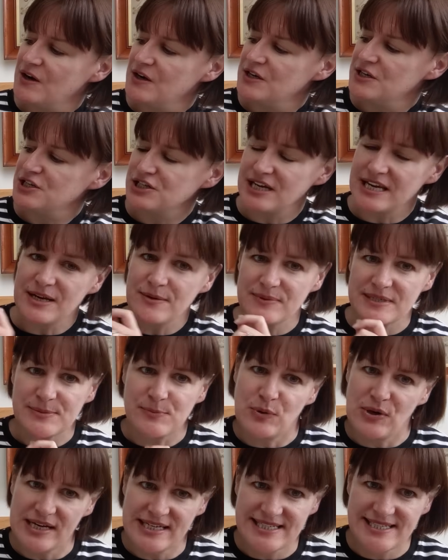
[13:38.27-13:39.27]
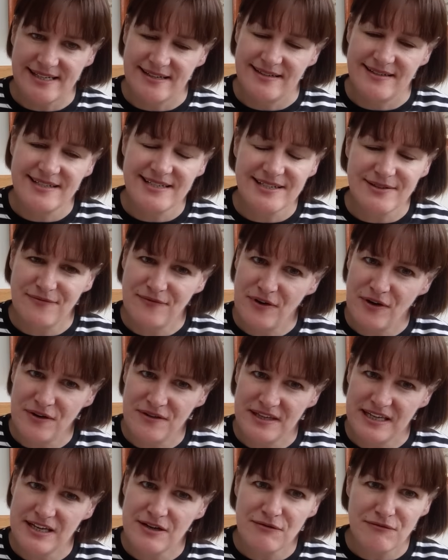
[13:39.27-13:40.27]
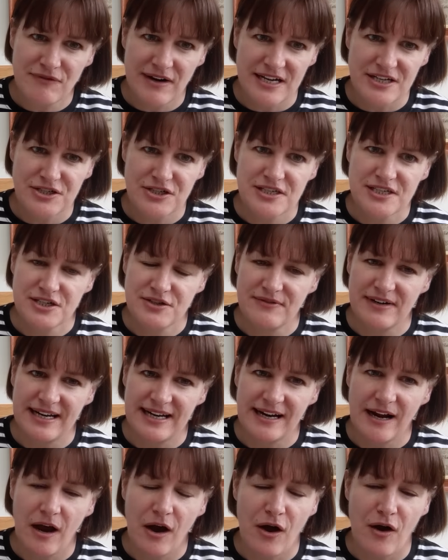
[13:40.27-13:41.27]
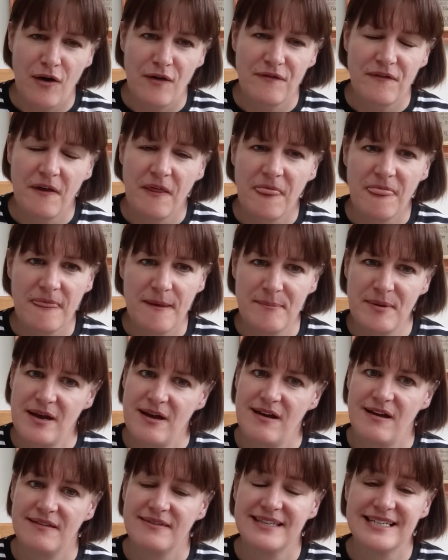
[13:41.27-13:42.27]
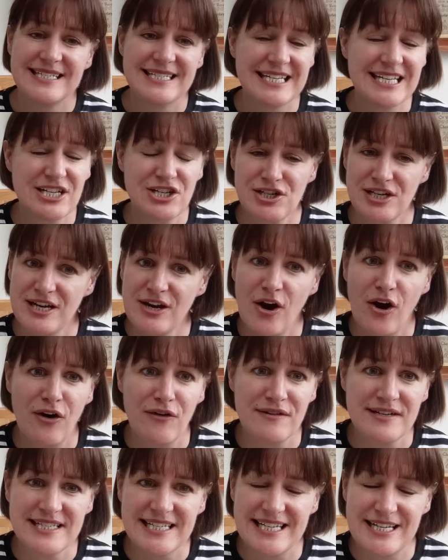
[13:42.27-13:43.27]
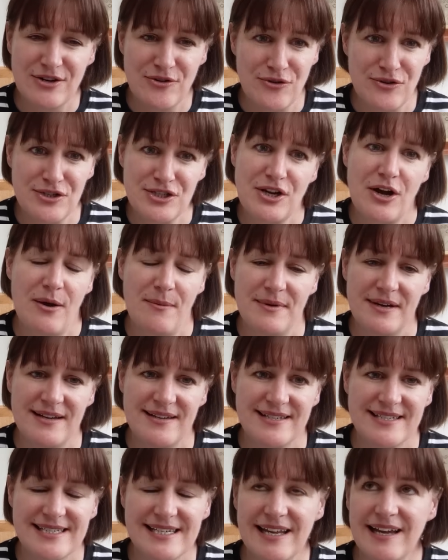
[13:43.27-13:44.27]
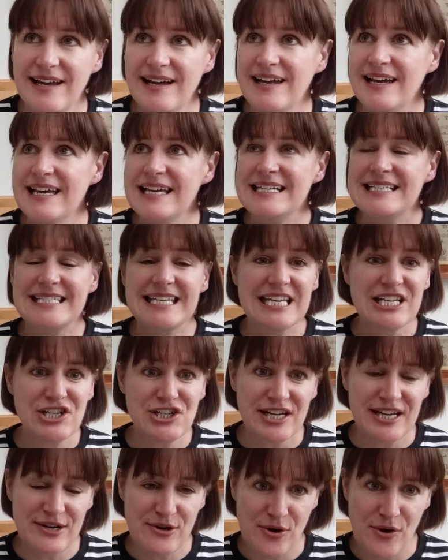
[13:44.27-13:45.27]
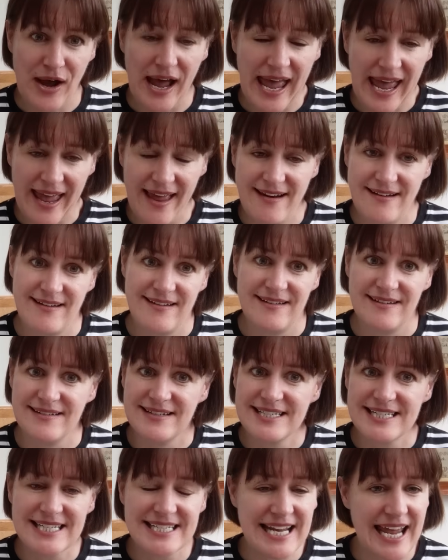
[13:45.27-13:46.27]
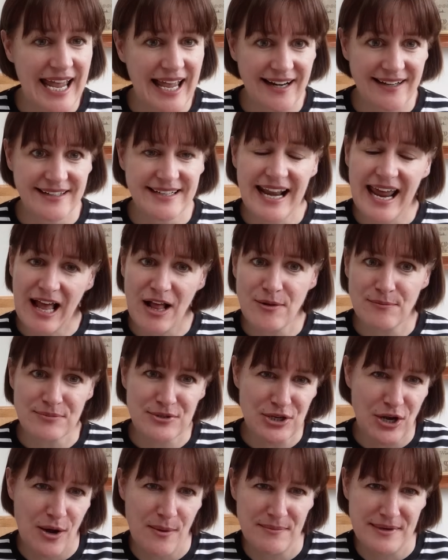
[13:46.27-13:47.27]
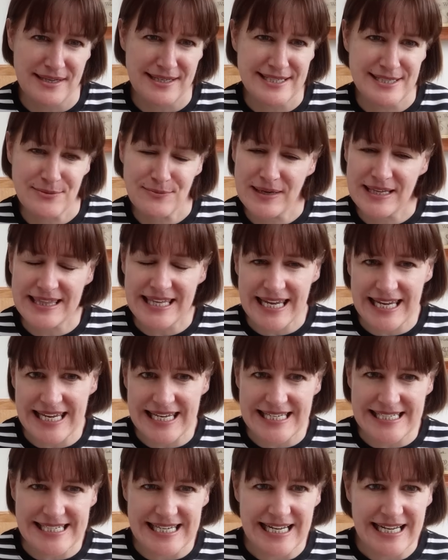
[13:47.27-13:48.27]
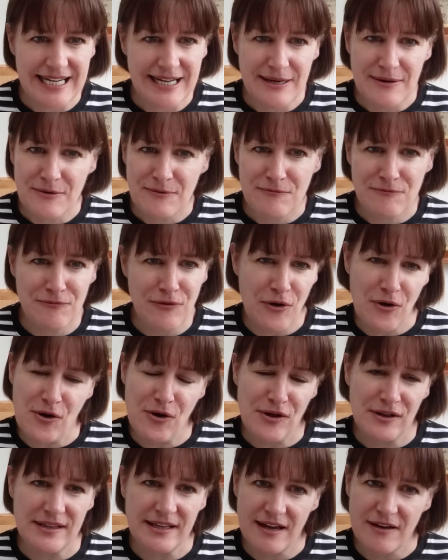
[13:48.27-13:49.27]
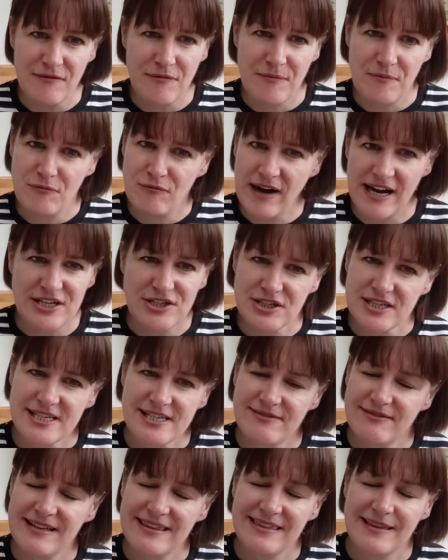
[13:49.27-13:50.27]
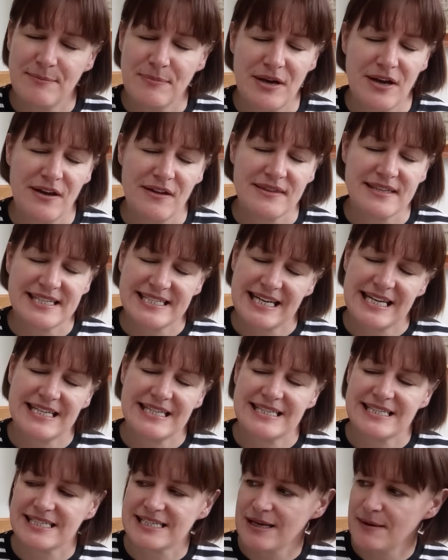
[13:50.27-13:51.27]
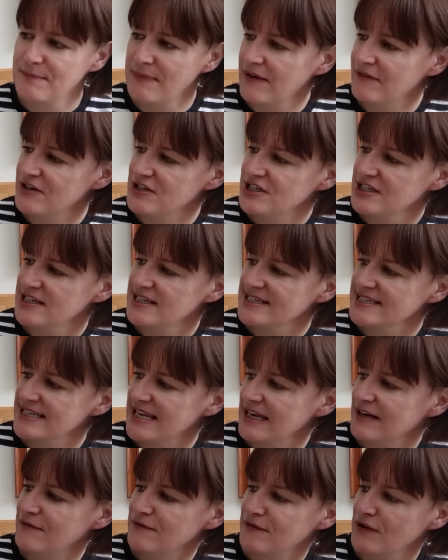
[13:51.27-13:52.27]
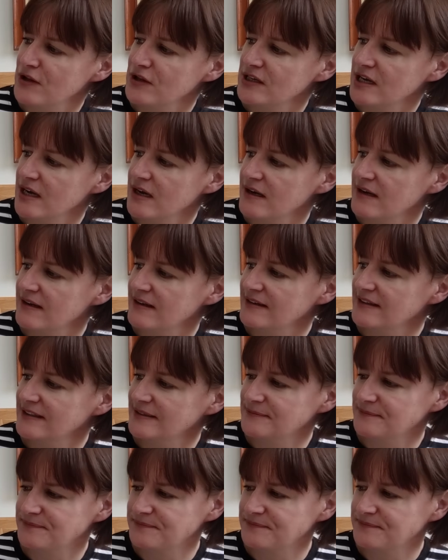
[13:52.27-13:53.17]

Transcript: she was present for the registering of the birth. Did she already know Thomas? Did she know Helen? Did Helen help Thomas with his role of registering the births, deaths and marriages in Falkirk?